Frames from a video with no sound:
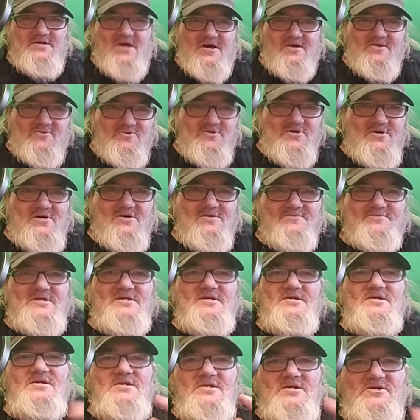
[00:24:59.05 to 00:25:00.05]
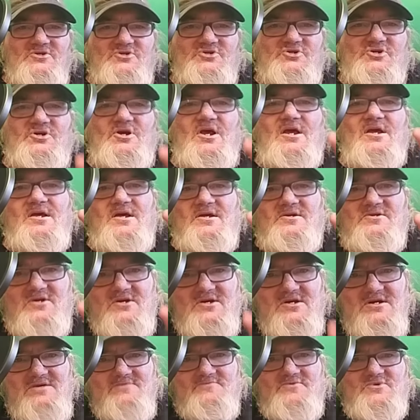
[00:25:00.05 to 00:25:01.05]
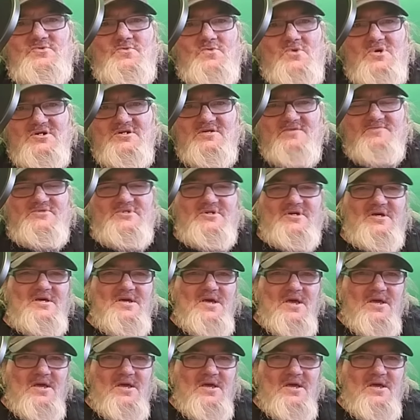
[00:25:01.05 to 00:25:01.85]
I love each and every one of you.